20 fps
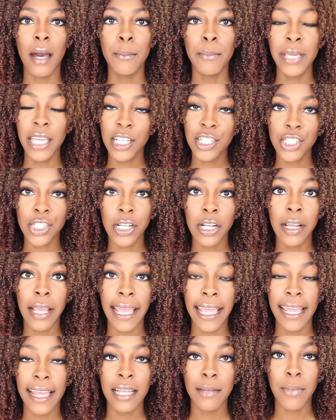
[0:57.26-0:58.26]
picture
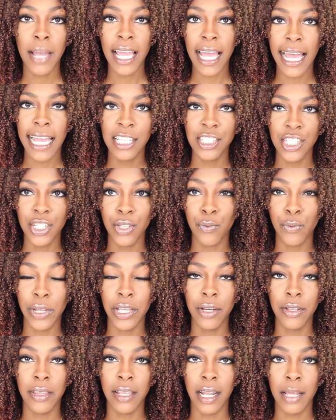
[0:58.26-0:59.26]
and my IG
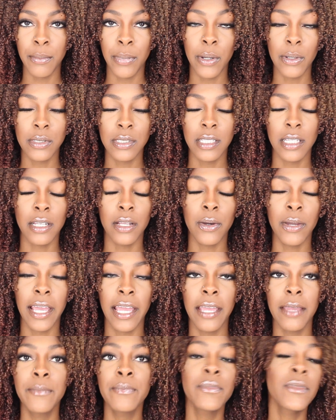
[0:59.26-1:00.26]
reel that I posted,
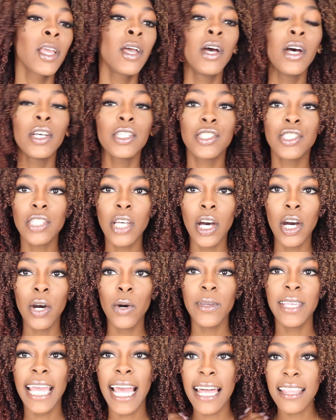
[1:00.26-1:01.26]
okay?
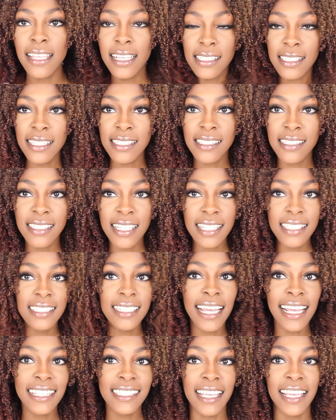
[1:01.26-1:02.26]
So yeah, this is 6
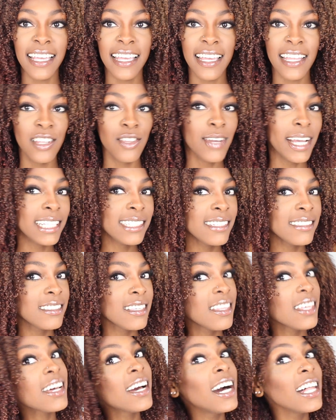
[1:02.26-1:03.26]
days in. You guys can
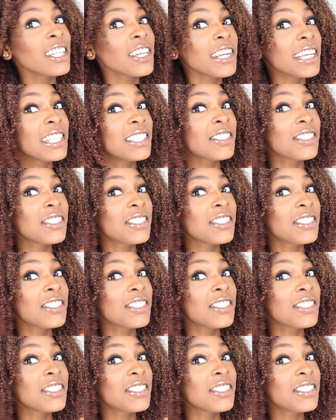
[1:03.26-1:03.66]
see the color is